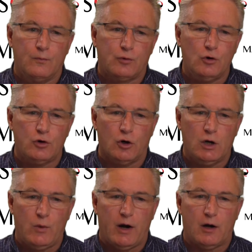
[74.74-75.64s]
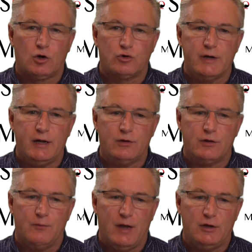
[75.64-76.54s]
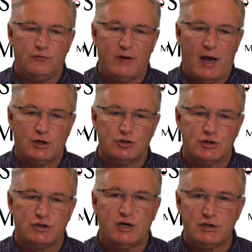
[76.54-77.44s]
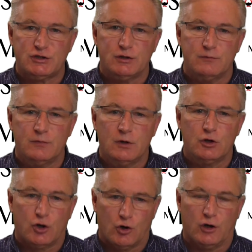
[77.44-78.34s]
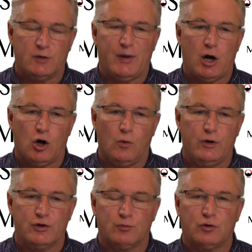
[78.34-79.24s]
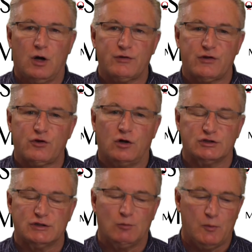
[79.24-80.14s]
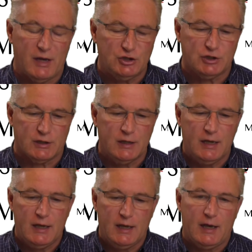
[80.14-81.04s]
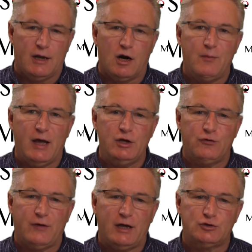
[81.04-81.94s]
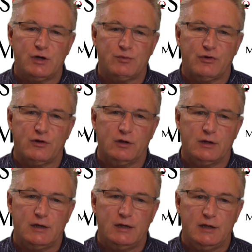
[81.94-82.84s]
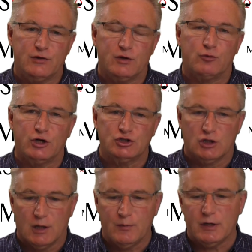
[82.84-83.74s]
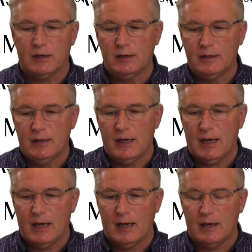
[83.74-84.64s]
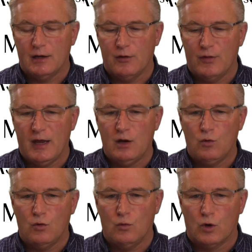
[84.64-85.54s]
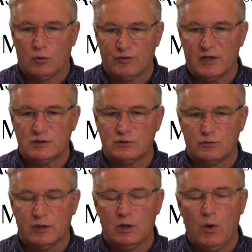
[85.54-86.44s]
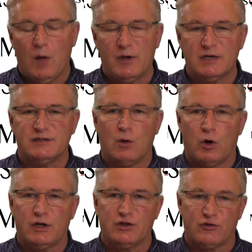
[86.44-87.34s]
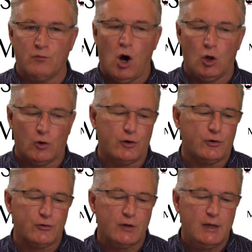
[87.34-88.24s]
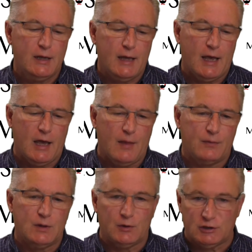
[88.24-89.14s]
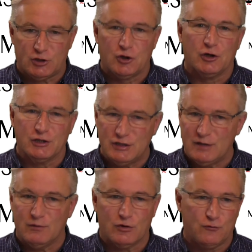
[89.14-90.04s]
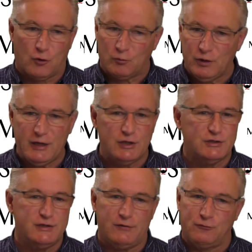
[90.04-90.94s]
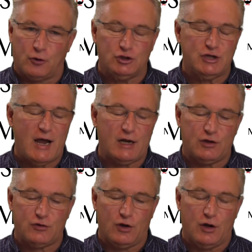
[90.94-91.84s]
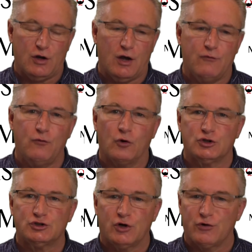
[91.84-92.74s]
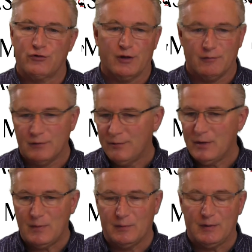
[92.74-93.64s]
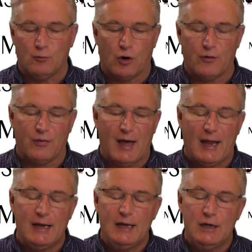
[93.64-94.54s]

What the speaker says: Pro Curling Wear creates and manufactures custom curling apparel. We use a process called sublimation, and our manufacturing facility is in British Columbia. And they work with us really well because they work in small orders. And typically a curling team is 4 players. You get 4 jackets and 4 shirts and maybe a bit more than that.